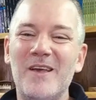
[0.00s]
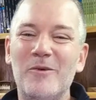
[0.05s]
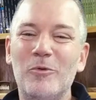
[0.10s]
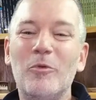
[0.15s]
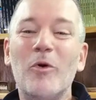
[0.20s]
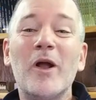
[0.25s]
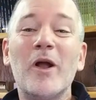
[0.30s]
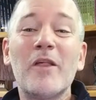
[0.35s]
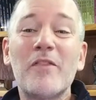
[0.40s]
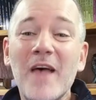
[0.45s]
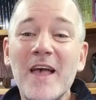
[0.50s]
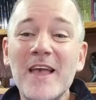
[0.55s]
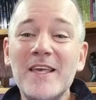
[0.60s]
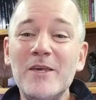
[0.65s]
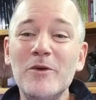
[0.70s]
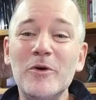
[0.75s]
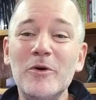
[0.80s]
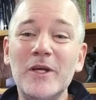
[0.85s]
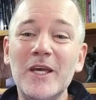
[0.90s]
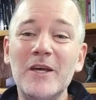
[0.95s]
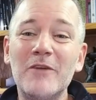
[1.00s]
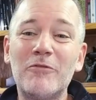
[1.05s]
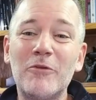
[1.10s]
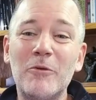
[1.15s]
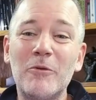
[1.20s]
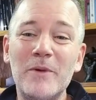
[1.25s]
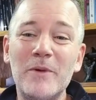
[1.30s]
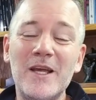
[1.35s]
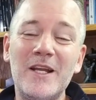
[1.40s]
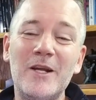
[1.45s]
We want to thank you again for
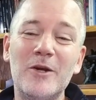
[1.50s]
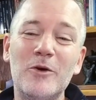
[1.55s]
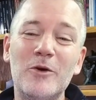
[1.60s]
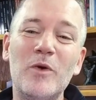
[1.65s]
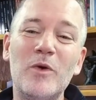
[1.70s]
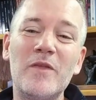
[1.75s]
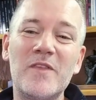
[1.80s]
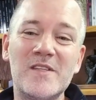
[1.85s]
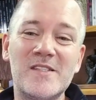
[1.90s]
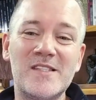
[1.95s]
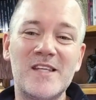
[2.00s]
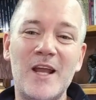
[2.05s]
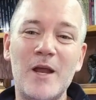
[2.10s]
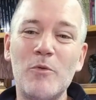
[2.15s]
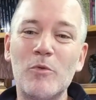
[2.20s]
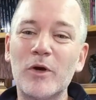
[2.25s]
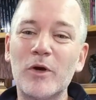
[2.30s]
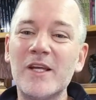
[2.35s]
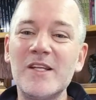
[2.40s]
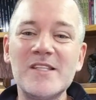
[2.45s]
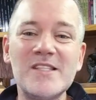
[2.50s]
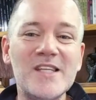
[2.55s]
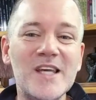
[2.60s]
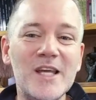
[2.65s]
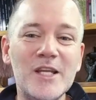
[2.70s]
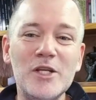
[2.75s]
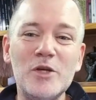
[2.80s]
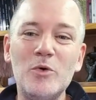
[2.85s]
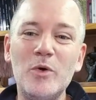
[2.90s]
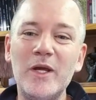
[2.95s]
being here with us today. We're
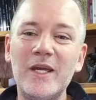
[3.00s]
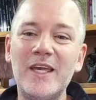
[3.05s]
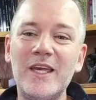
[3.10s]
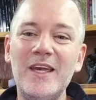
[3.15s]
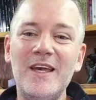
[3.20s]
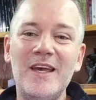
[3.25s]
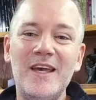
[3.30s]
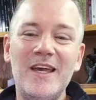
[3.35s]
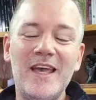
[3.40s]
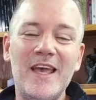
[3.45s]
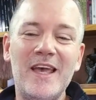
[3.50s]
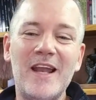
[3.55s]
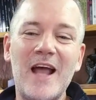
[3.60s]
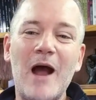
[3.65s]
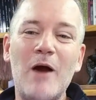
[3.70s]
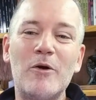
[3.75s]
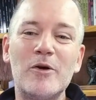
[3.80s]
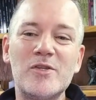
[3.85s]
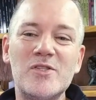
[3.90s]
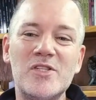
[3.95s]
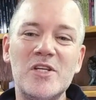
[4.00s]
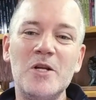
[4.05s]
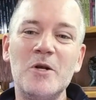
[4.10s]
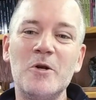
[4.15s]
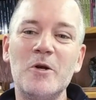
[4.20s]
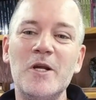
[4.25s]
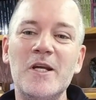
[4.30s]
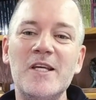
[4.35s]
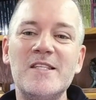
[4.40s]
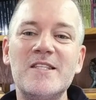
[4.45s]
continuing in our
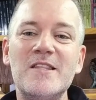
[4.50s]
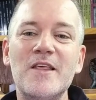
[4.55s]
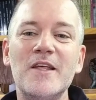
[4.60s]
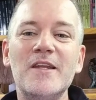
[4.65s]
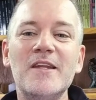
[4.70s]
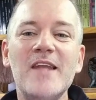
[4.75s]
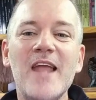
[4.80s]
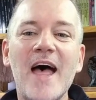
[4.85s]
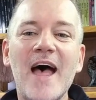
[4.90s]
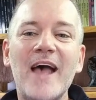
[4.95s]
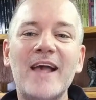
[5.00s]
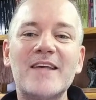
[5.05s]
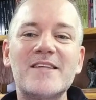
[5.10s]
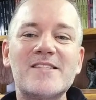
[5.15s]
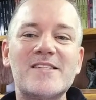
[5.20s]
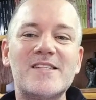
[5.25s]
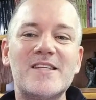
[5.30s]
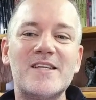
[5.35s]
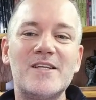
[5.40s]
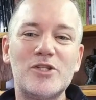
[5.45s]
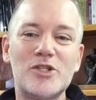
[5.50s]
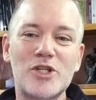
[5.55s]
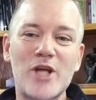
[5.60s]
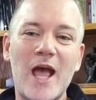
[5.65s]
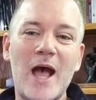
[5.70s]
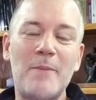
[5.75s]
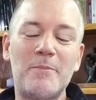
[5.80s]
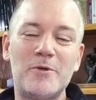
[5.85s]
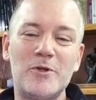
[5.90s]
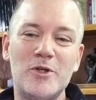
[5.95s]
series, The Next
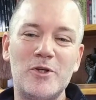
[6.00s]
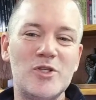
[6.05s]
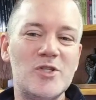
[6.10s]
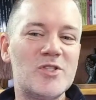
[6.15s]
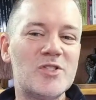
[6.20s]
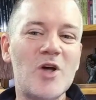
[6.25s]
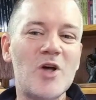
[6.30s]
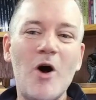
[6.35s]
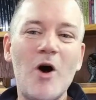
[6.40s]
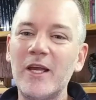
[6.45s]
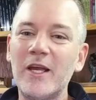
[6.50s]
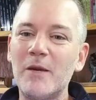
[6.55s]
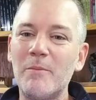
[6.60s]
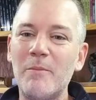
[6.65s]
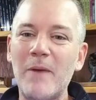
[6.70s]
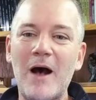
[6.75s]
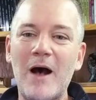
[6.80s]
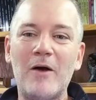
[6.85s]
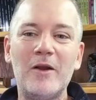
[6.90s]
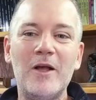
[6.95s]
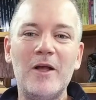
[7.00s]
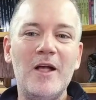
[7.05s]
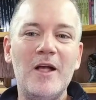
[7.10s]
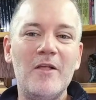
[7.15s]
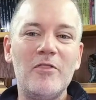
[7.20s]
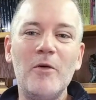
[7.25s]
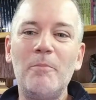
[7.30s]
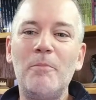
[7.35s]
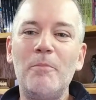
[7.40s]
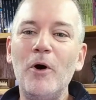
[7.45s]
Chapter, just talking about
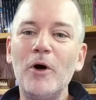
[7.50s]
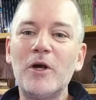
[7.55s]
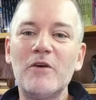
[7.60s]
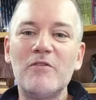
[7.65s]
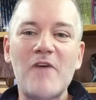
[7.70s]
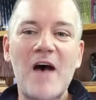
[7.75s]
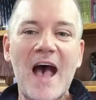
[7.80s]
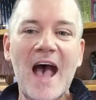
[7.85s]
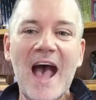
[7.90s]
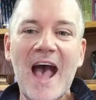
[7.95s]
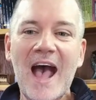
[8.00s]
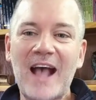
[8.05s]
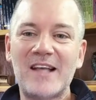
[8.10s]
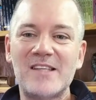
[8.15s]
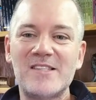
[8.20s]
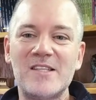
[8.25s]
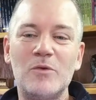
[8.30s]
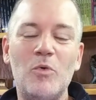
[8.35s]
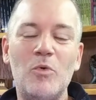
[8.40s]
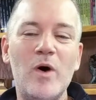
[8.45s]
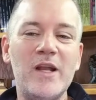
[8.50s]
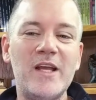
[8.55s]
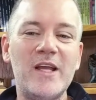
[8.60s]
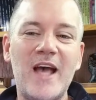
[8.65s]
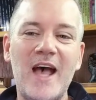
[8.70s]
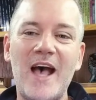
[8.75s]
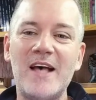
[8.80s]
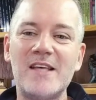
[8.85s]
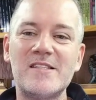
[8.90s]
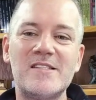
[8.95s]
the book of Acts and what
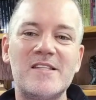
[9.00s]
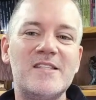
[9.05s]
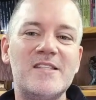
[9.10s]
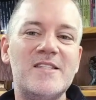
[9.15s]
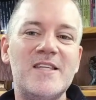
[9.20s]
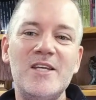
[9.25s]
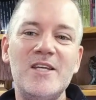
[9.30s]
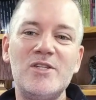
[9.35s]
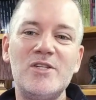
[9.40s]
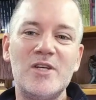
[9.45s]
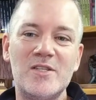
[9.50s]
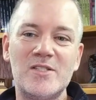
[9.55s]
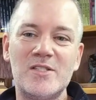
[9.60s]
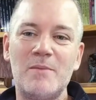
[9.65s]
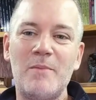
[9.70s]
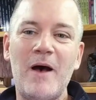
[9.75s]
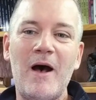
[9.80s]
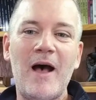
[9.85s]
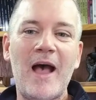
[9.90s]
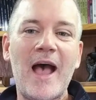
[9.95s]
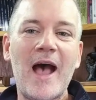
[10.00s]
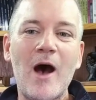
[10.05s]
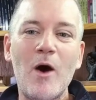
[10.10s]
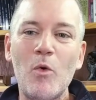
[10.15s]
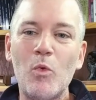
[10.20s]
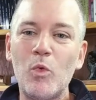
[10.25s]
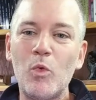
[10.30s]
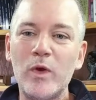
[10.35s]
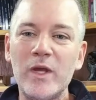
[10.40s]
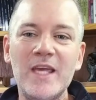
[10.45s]
it has to teach us about
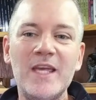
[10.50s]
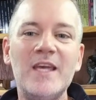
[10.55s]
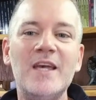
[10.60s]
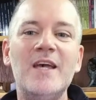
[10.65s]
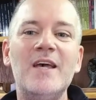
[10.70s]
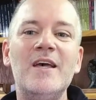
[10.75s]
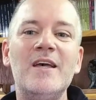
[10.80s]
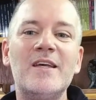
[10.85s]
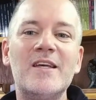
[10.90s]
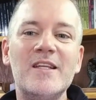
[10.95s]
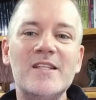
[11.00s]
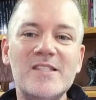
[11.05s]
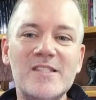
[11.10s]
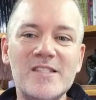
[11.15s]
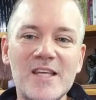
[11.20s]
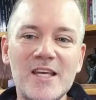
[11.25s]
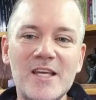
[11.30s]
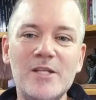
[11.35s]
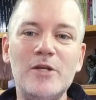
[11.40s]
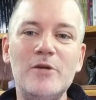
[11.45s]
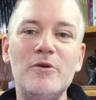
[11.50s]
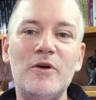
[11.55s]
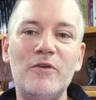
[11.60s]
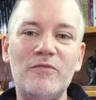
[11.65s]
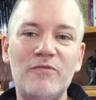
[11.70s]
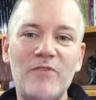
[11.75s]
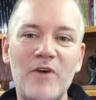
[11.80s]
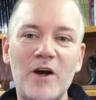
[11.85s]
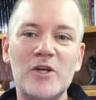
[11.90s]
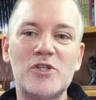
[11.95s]
how we continue to
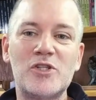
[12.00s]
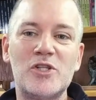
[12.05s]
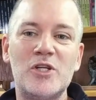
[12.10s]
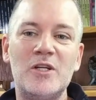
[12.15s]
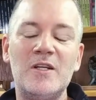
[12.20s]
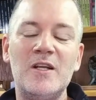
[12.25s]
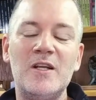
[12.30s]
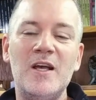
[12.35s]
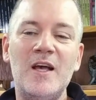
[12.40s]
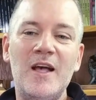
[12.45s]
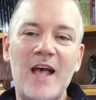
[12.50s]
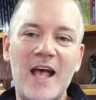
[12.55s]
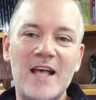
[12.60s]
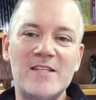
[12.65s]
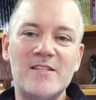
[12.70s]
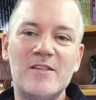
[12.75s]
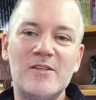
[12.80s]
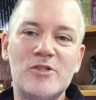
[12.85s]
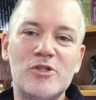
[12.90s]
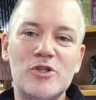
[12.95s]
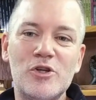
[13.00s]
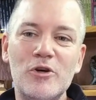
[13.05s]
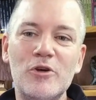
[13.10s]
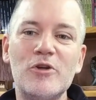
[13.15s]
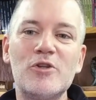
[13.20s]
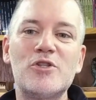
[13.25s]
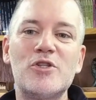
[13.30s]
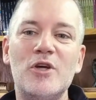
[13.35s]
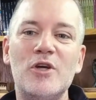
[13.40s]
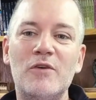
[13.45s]
function as the
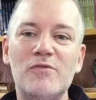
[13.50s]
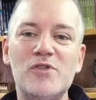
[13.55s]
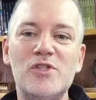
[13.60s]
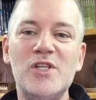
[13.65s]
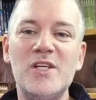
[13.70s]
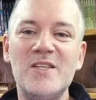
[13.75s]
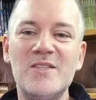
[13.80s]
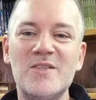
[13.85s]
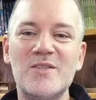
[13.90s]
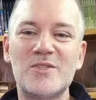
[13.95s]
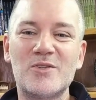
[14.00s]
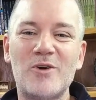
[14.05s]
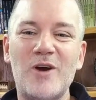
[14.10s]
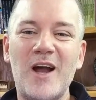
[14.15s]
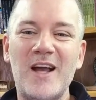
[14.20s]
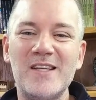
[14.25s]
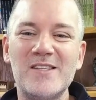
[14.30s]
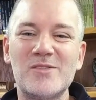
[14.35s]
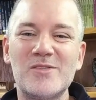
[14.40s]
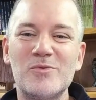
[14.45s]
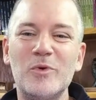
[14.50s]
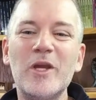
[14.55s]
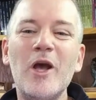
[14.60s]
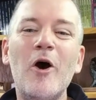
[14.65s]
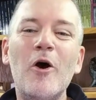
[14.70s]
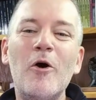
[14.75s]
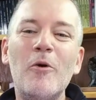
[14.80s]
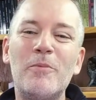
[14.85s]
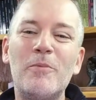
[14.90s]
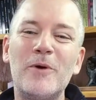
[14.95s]
Church of Jesus Christ. We
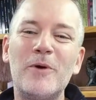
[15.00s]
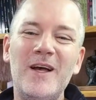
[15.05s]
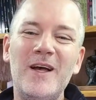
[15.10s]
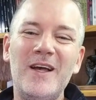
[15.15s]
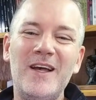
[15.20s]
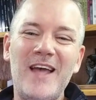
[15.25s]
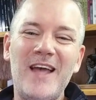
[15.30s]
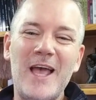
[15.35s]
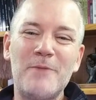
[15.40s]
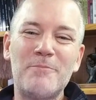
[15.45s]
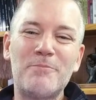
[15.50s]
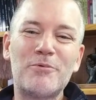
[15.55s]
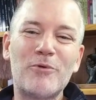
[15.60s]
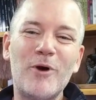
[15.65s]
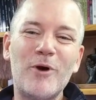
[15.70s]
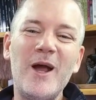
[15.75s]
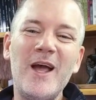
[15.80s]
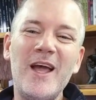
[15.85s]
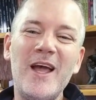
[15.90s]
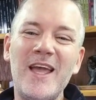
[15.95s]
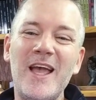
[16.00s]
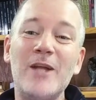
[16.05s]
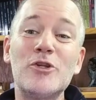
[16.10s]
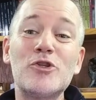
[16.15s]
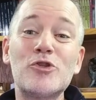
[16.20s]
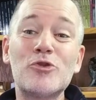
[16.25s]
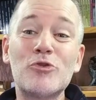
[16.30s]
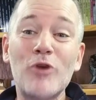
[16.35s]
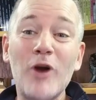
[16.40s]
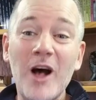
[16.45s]
hope and pray and
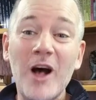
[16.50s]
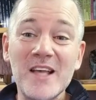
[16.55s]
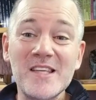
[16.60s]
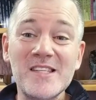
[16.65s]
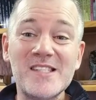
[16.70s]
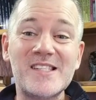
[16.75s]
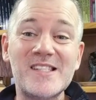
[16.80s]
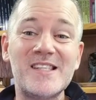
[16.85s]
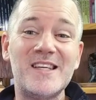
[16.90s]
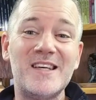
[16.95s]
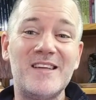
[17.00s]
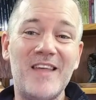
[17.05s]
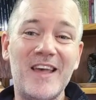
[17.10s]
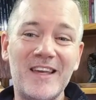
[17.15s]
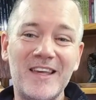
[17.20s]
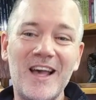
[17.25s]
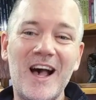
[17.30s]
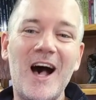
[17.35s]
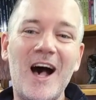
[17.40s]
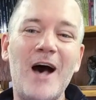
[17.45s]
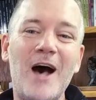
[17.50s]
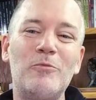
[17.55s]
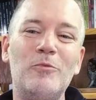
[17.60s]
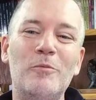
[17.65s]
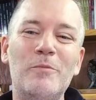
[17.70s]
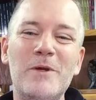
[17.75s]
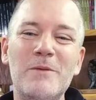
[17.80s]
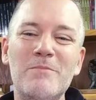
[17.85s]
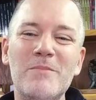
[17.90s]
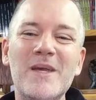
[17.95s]
trust that God
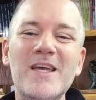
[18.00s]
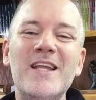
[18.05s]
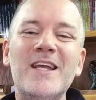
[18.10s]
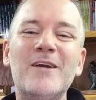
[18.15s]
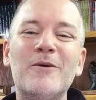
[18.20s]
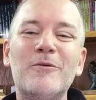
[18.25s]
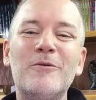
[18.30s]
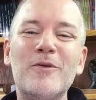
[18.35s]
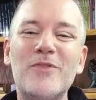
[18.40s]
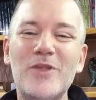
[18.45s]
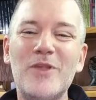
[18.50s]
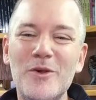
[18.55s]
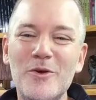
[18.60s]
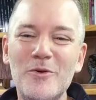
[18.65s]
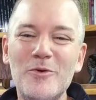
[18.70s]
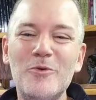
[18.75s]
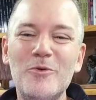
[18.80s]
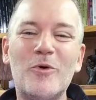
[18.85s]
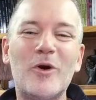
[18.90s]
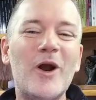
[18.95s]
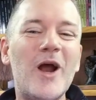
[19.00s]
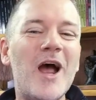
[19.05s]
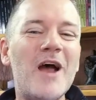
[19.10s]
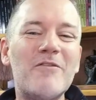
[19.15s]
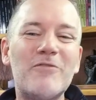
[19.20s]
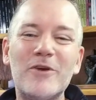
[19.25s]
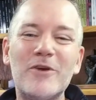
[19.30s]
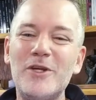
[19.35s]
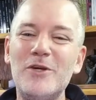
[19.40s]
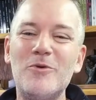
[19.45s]
will be meeting with you
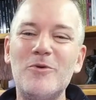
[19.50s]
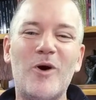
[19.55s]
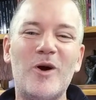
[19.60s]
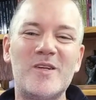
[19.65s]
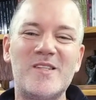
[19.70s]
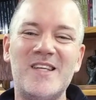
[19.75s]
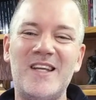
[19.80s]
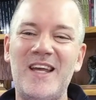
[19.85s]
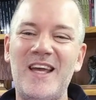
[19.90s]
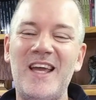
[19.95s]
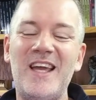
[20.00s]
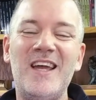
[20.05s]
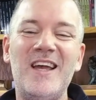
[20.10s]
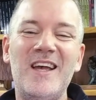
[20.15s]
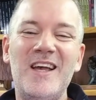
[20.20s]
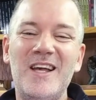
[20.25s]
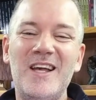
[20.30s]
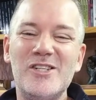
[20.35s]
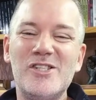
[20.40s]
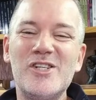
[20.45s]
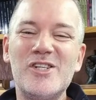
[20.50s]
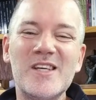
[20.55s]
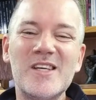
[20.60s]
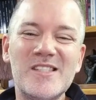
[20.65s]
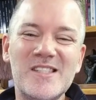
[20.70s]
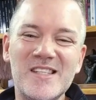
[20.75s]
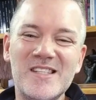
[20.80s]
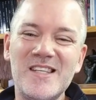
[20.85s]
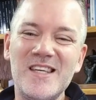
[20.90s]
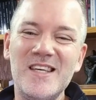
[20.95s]
wherever you are today,
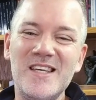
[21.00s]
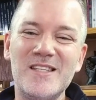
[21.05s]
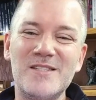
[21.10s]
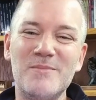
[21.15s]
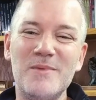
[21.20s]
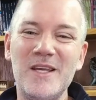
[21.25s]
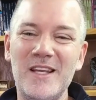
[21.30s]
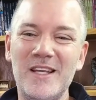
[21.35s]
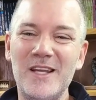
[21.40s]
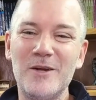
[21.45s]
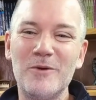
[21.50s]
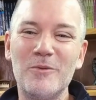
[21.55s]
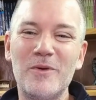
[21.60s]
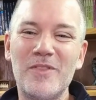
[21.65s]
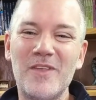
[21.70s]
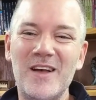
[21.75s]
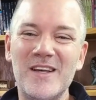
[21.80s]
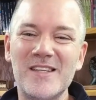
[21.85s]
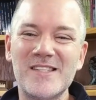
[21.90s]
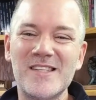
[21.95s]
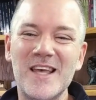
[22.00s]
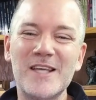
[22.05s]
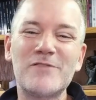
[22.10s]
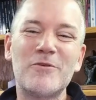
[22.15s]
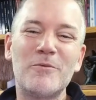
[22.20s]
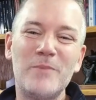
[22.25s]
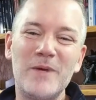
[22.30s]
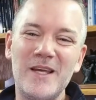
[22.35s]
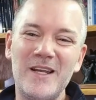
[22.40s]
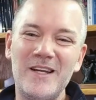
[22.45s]
just as he is meeting here with us. Thanks
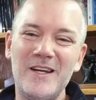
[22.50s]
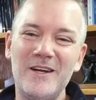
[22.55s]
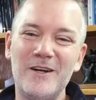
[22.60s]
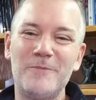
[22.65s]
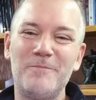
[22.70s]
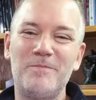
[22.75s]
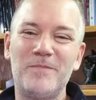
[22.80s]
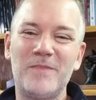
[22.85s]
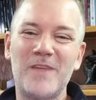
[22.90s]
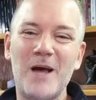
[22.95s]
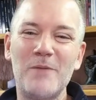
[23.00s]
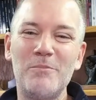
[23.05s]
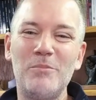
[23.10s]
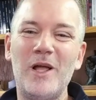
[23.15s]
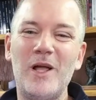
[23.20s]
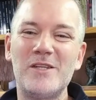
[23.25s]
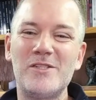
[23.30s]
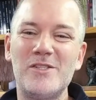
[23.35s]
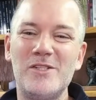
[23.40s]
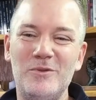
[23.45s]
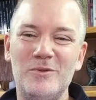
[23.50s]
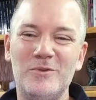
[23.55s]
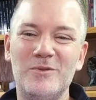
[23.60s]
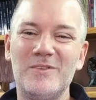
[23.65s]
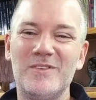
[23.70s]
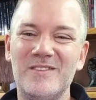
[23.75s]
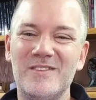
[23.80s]
for being here. God bless you.